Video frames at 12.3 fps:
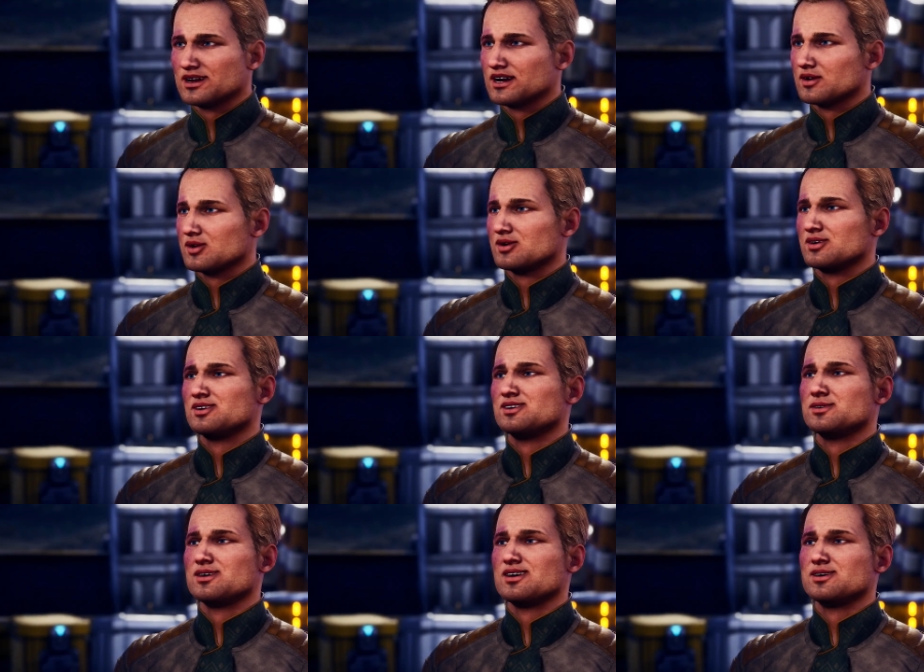How
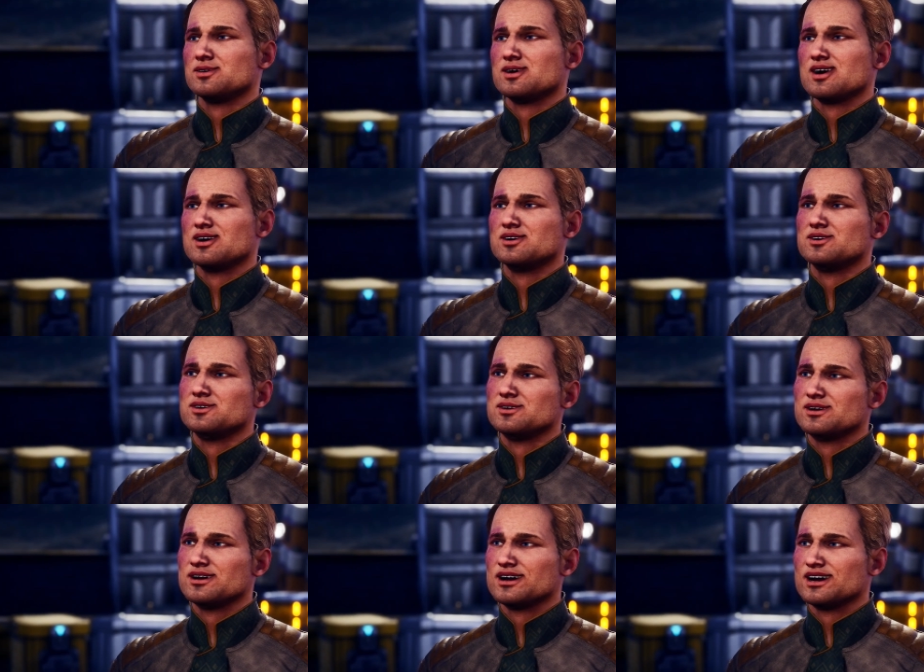cruel you are.
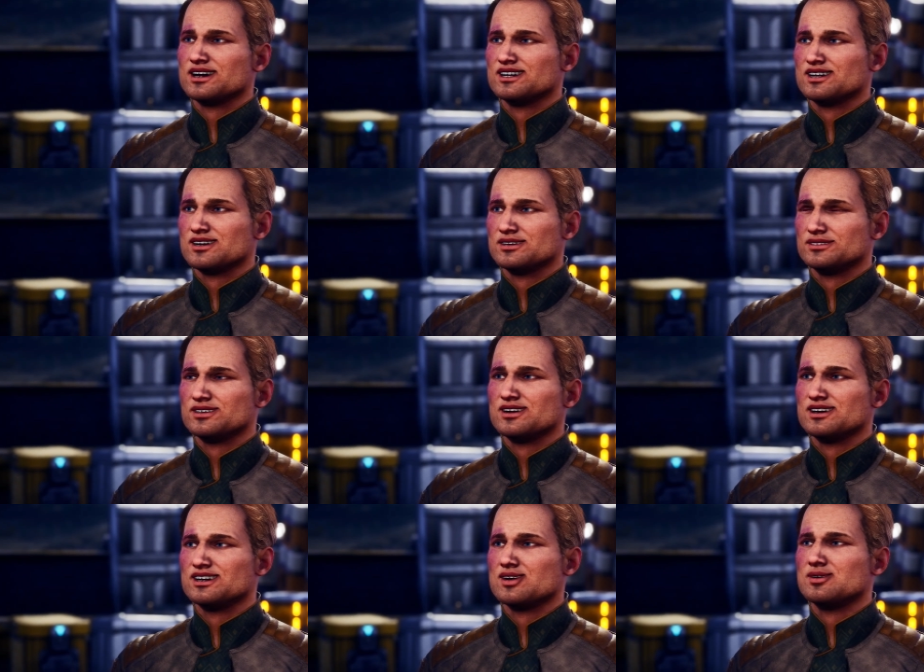I
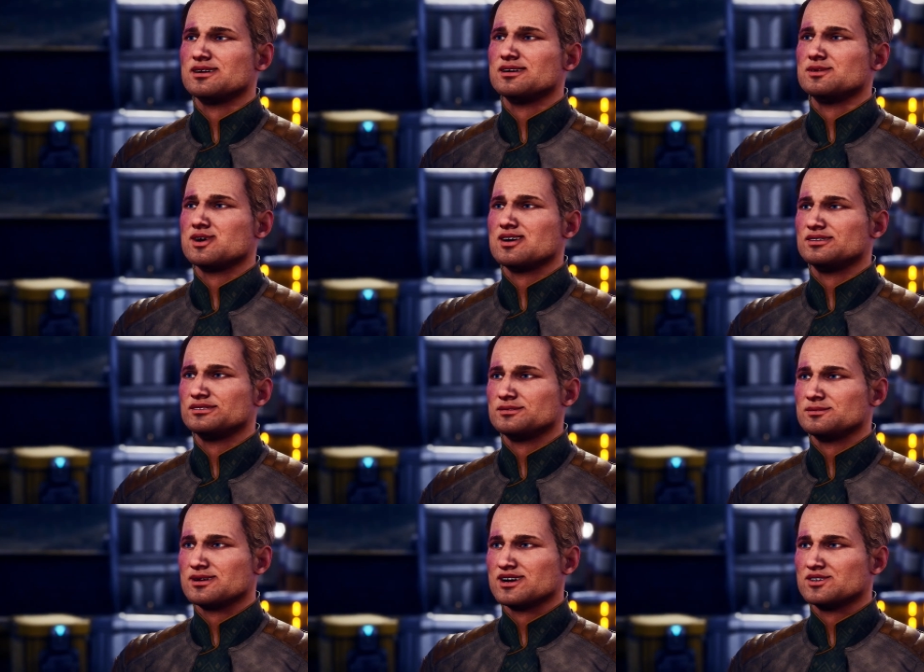distinctly remember a
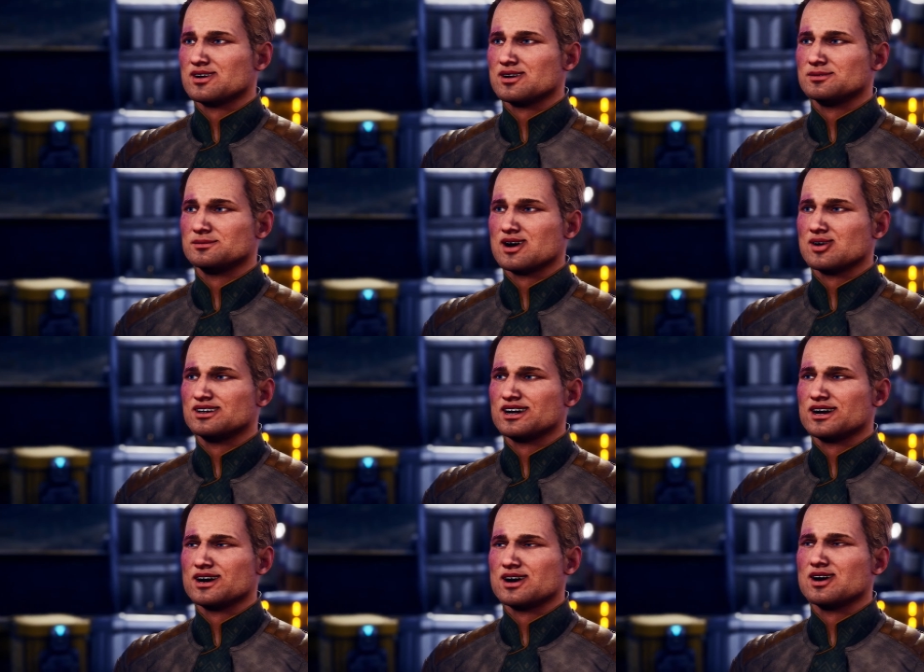special party
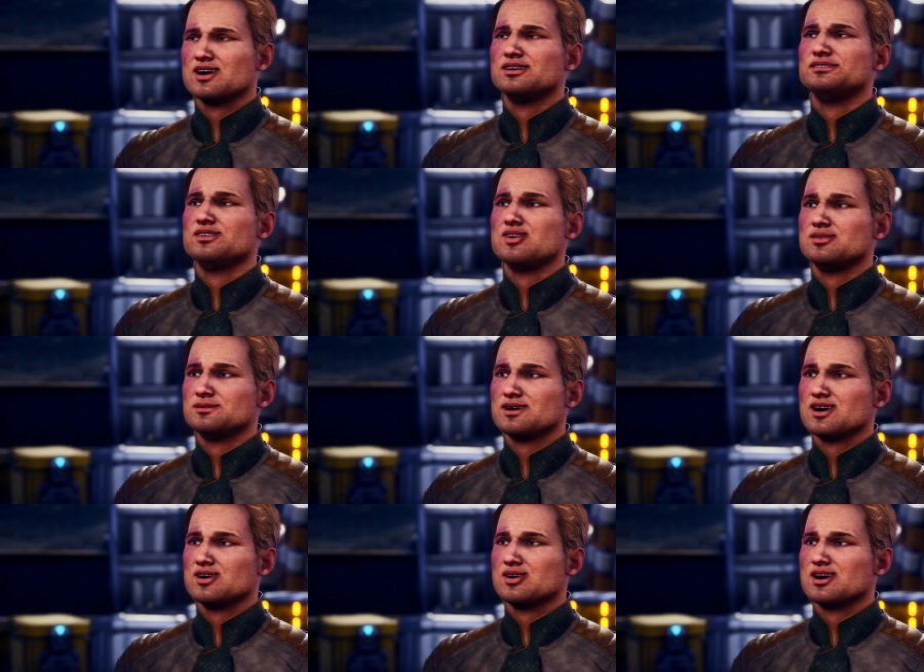at the Lost Hope
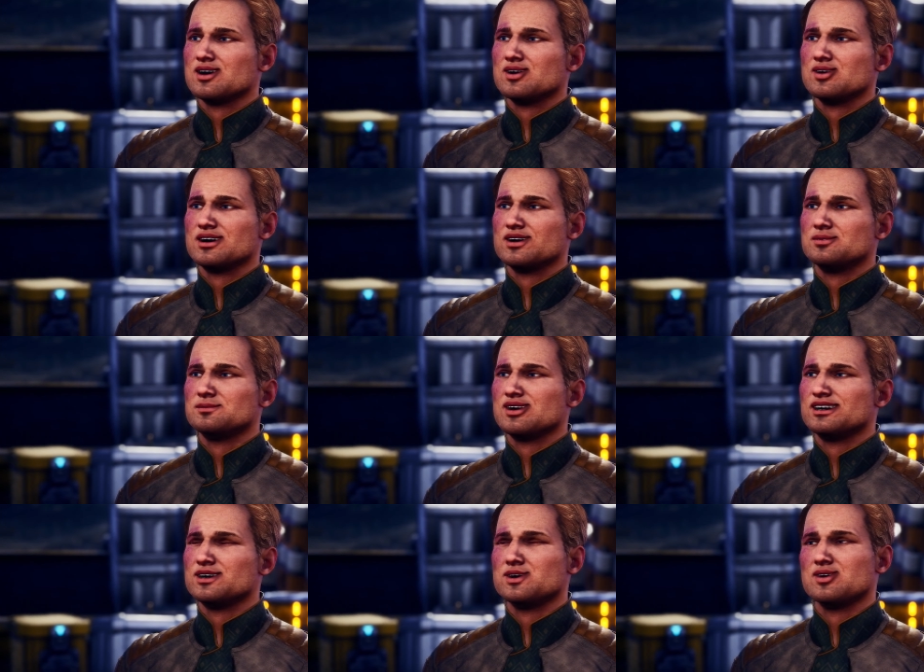Bar on
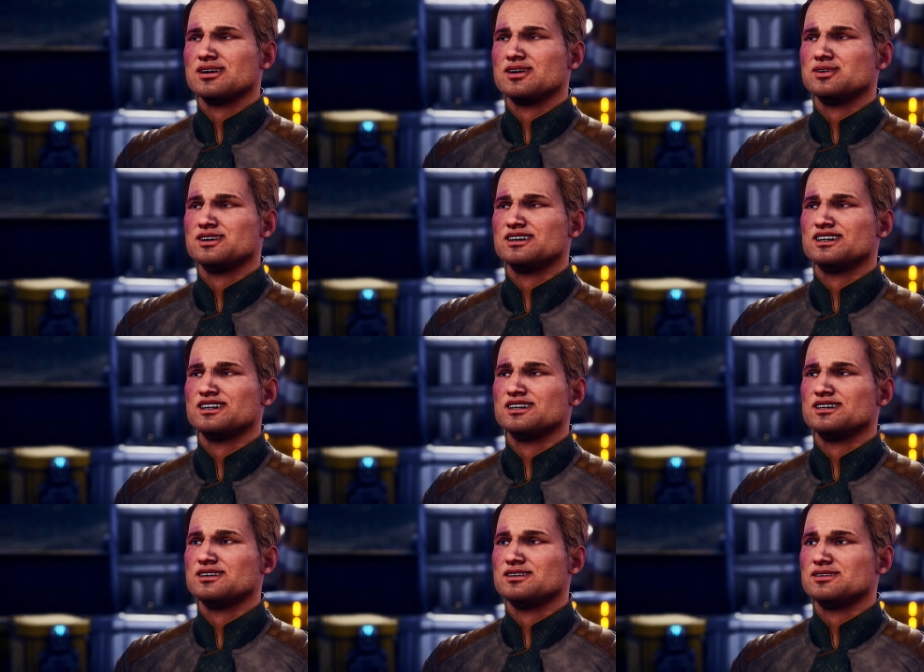Groundbreaker where
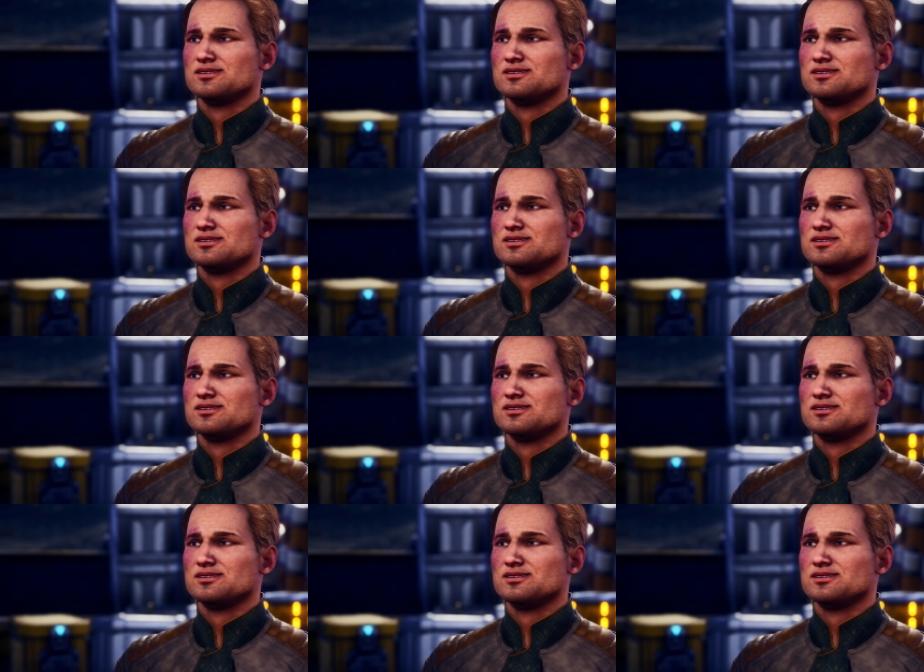we...